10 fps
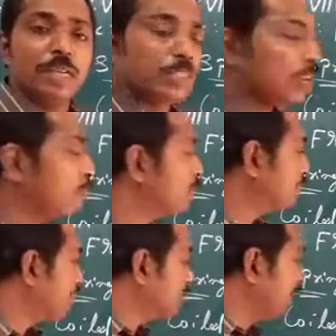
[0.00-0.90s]
It will be
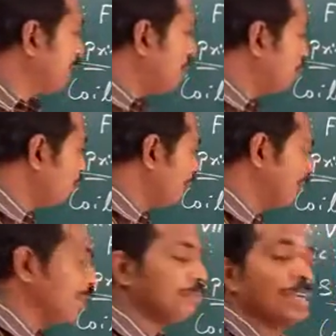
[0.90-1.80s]
stretched
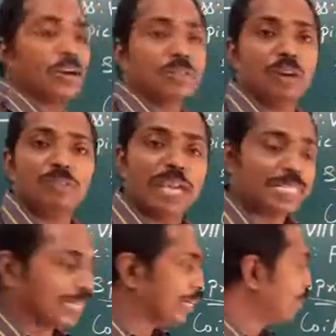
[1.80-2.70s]
downward because of weight.